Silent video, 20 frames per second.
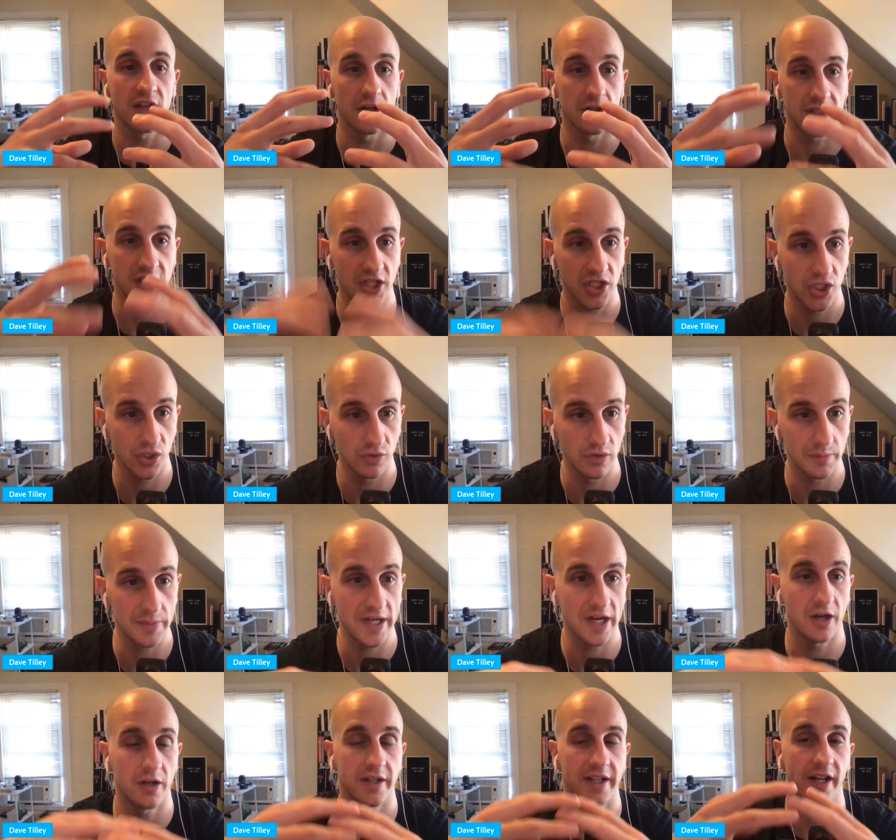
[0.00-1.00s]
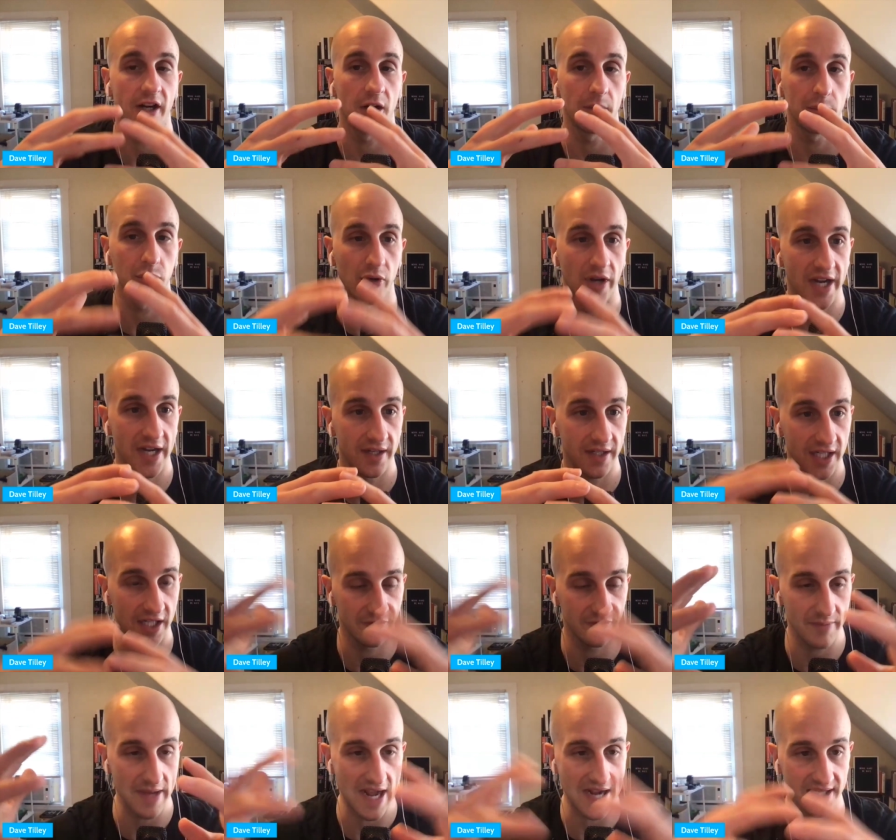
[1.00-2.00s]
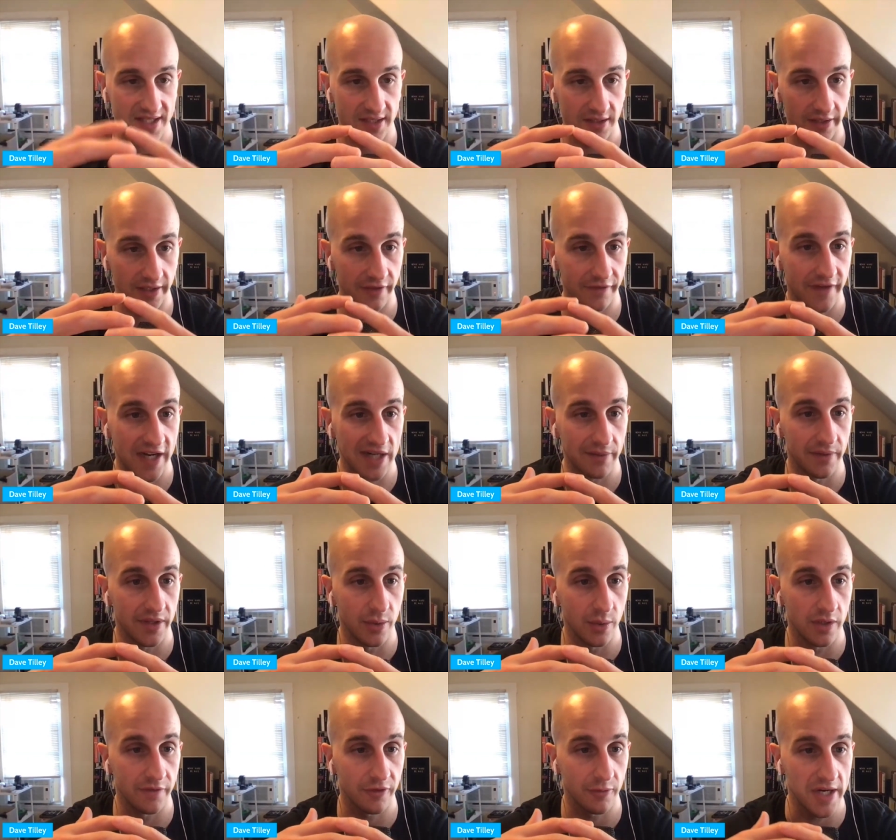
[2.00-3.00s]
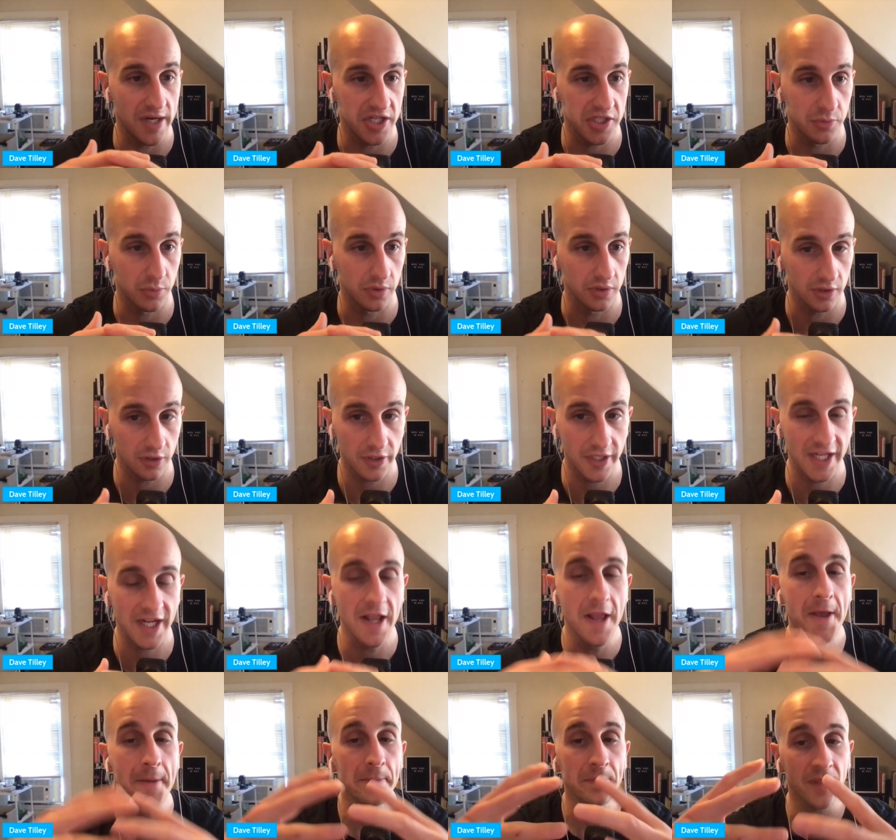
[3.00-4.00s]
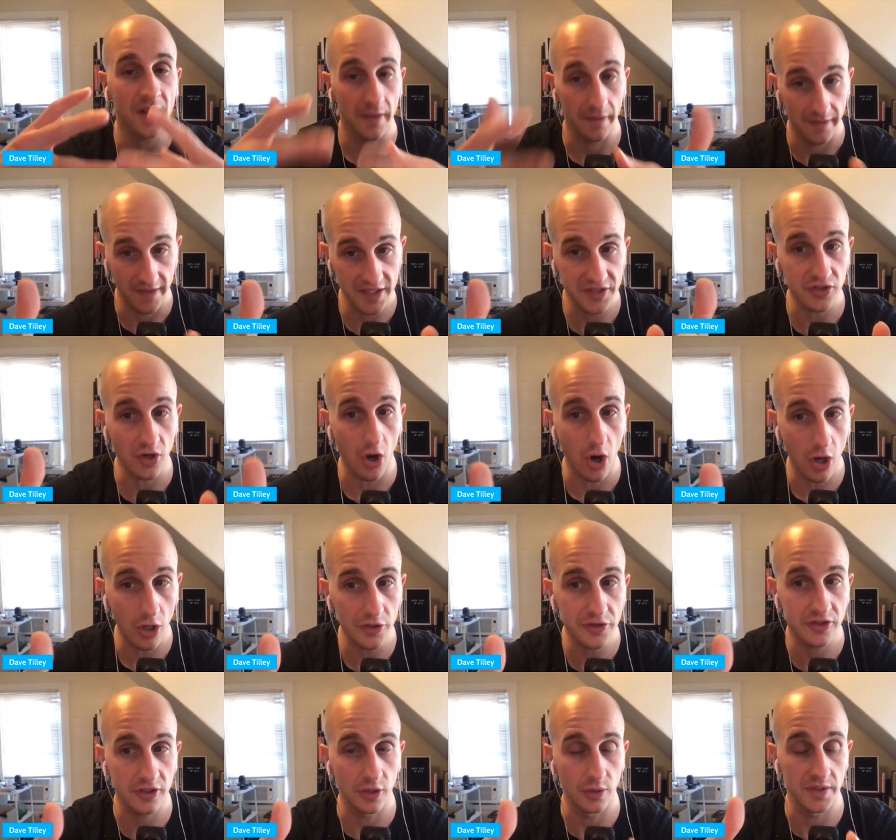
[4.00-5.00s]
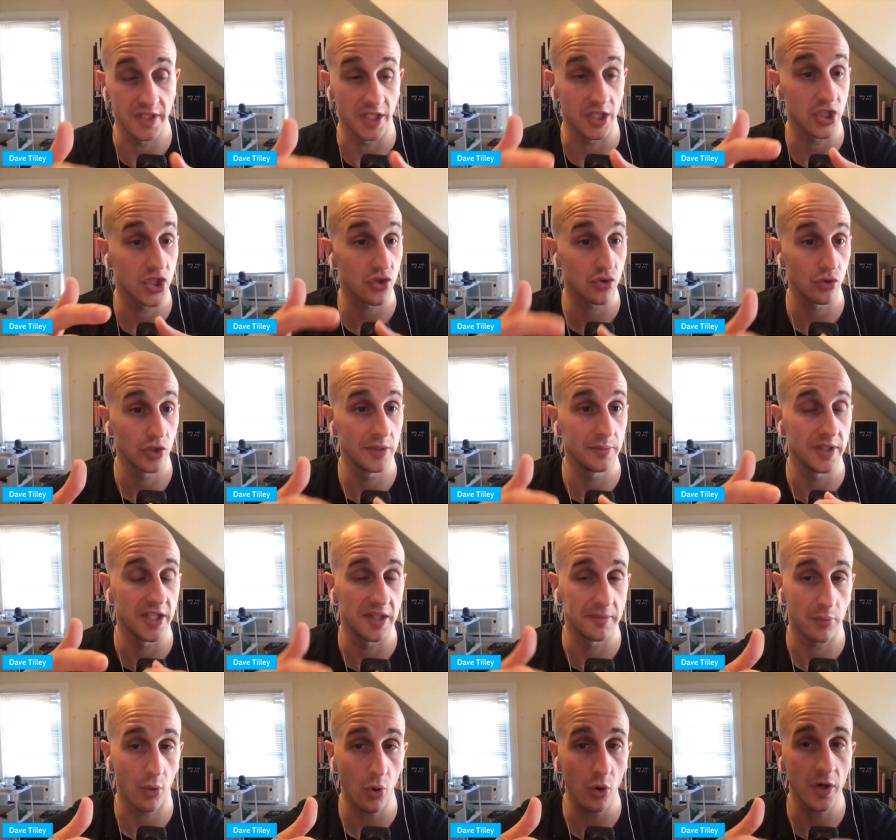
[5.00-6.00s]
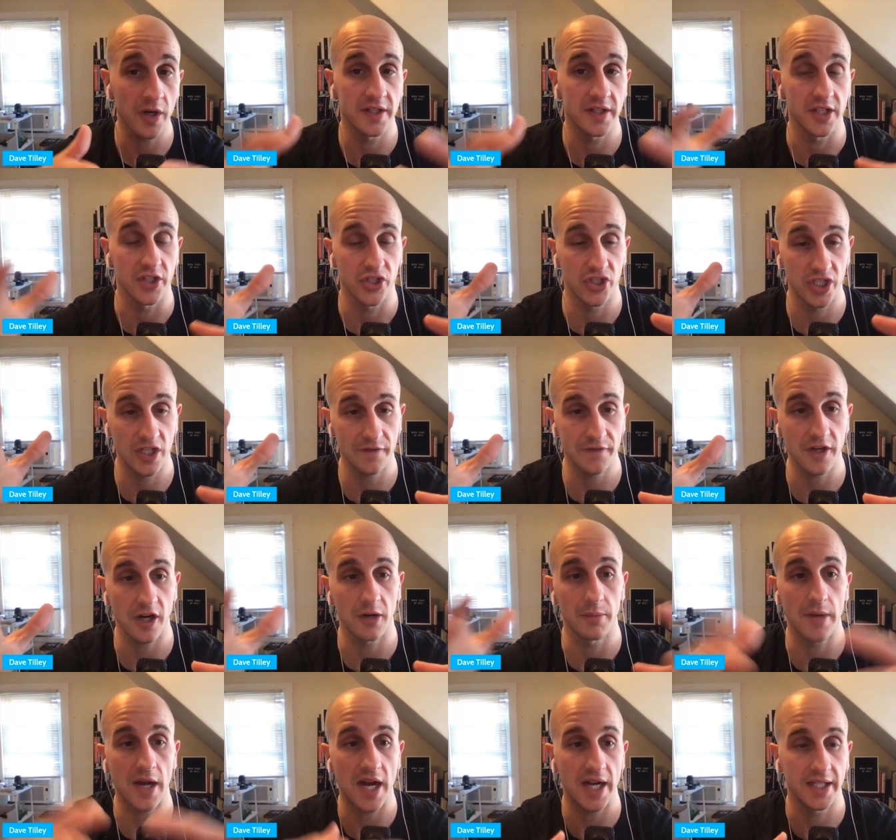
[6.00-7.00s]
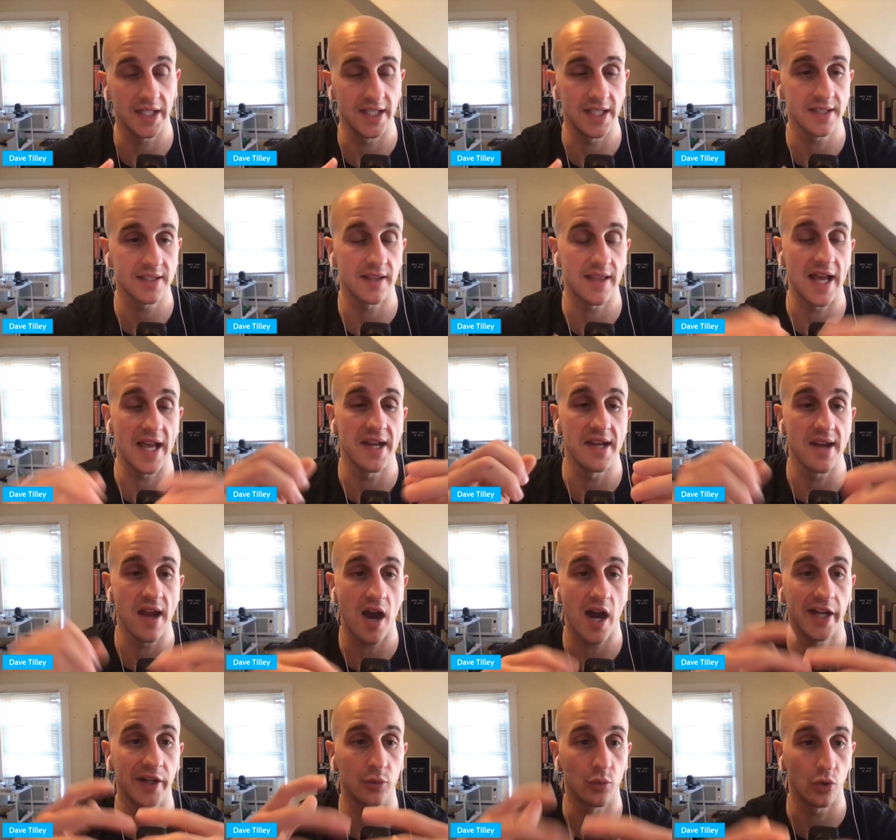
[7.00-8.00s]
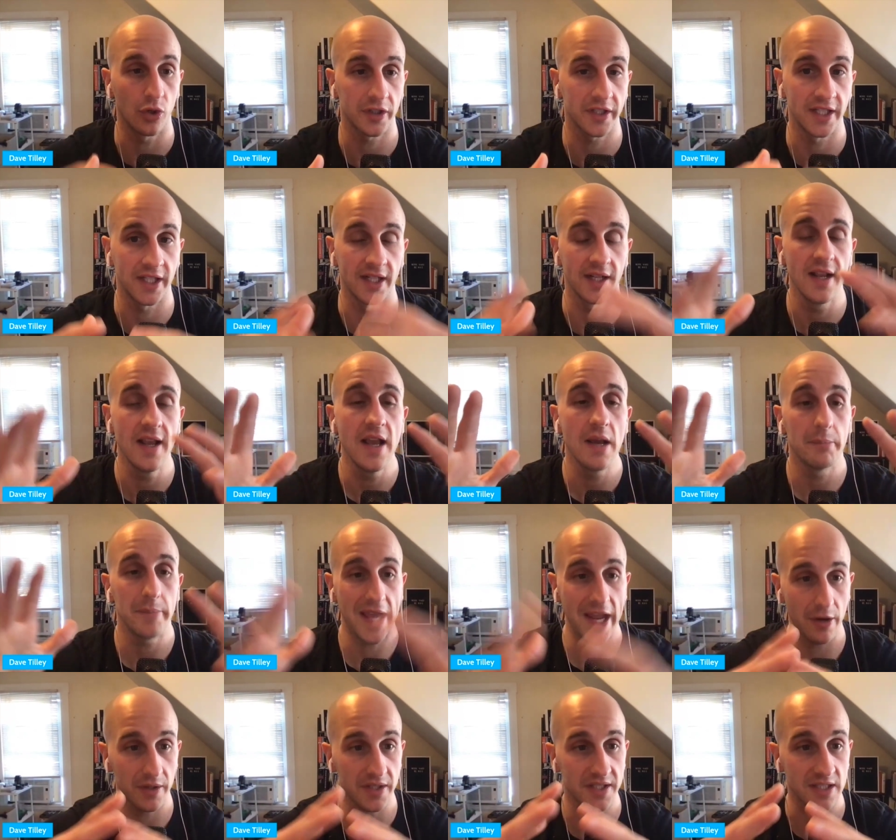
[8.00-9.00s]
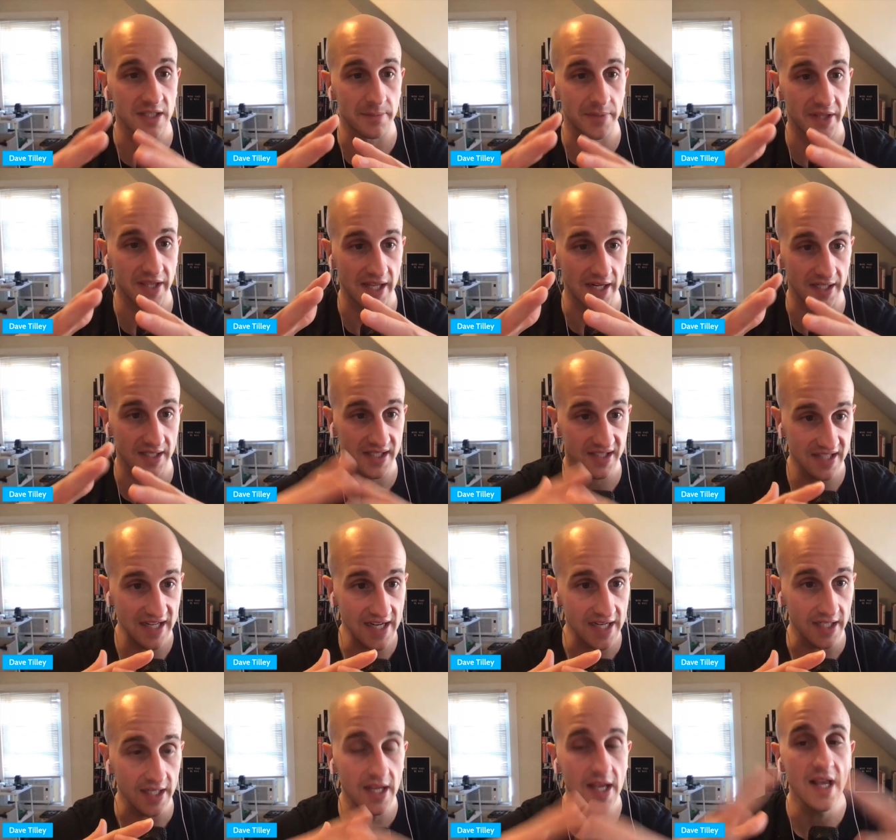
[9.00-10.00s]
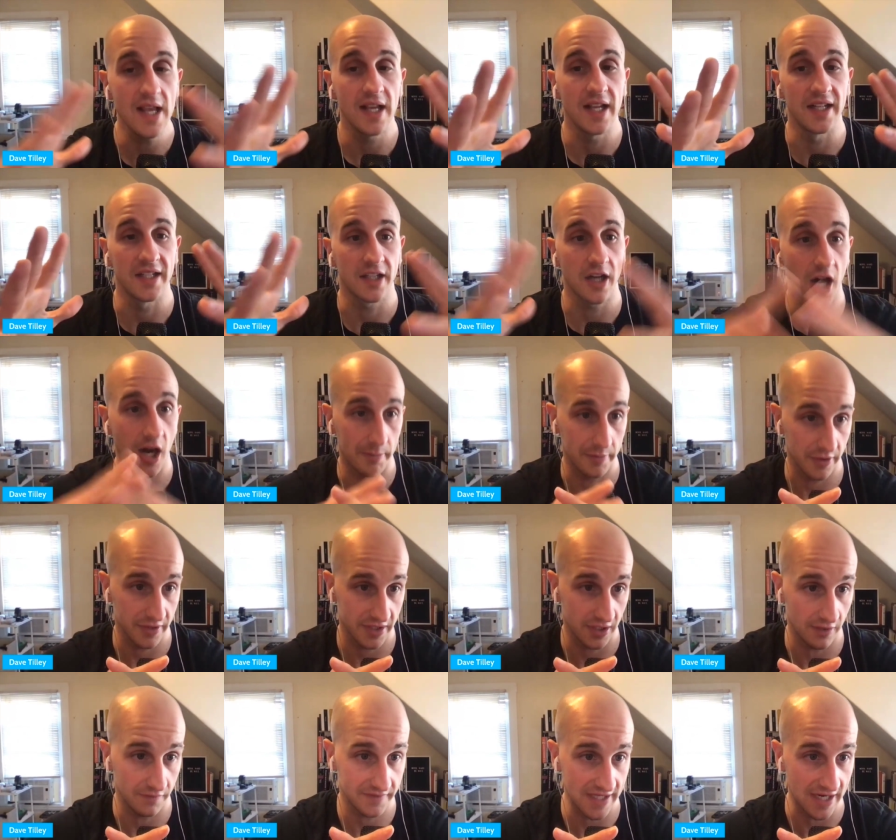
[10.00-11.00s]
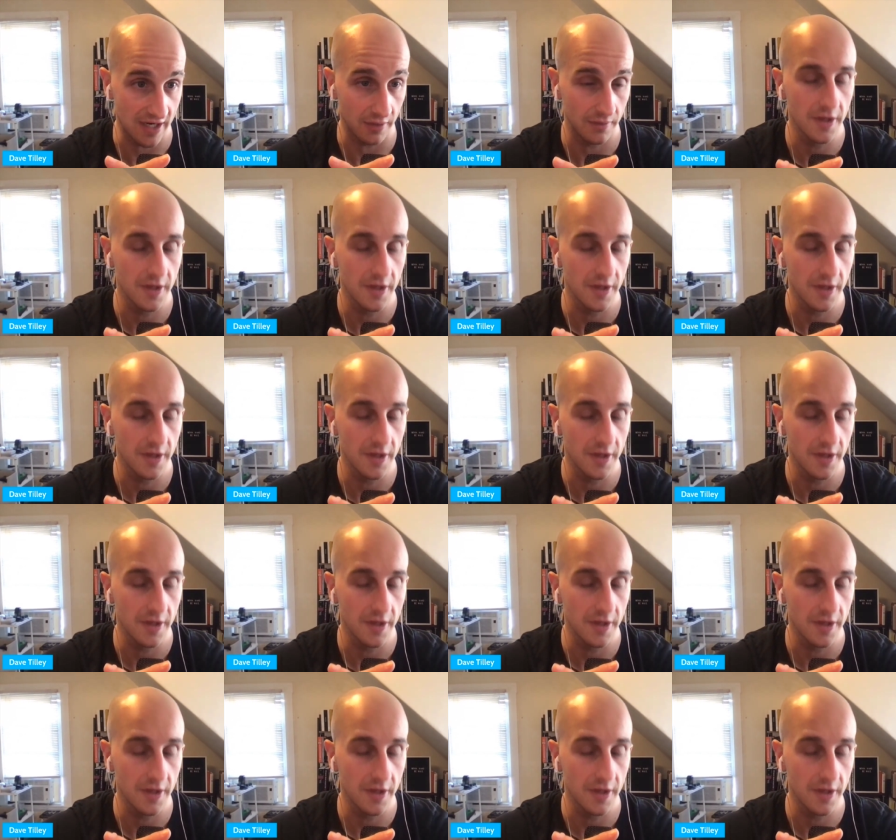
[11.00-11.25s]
tissue repaired, get our brain kind of back solidified with new information we're learning. This also is extremely important to shift our body into that non-working parasympathetic state and calm yourself down.